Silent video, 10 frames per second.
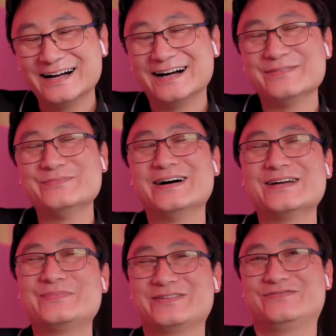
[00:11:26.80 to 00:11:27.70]
I'm
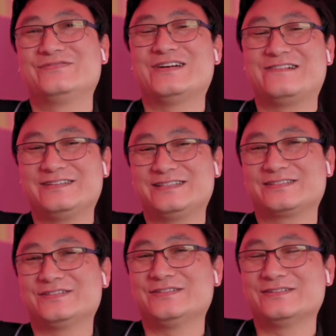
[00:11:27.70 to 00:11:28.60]
hoping very
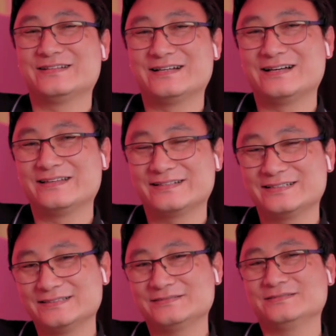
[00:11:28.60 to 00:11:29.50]
soon. I
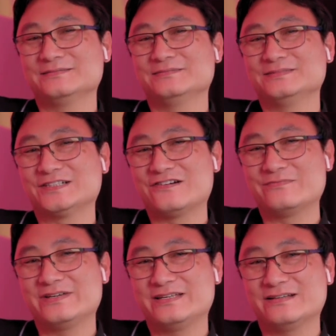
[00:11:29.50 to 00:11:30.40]
think
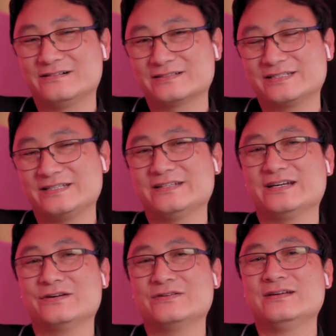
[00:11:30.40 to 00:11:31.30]
Jeremy, our
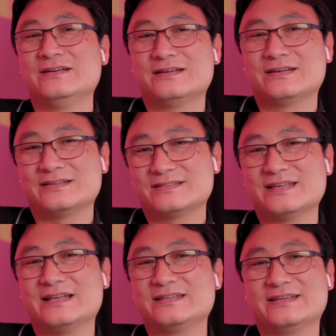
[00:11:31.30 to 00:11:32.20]
CEO, has
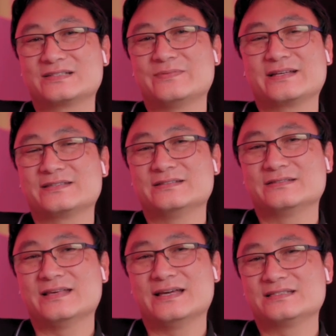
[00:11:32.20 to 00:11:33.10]
said he expected
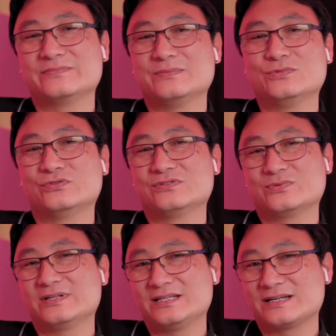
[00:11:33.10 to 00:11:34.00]
there to be more than
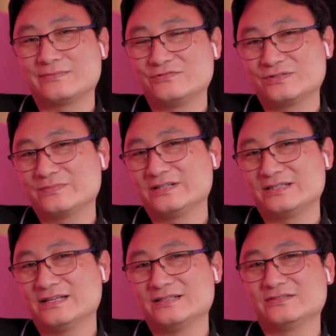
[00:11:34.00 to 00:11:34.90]
20 cameras by
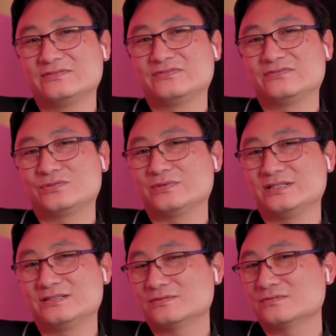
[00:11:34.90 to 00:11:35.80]
the end of
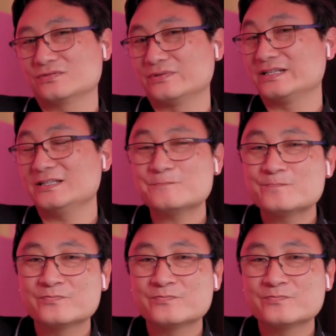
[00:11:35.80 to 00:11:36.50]
2020.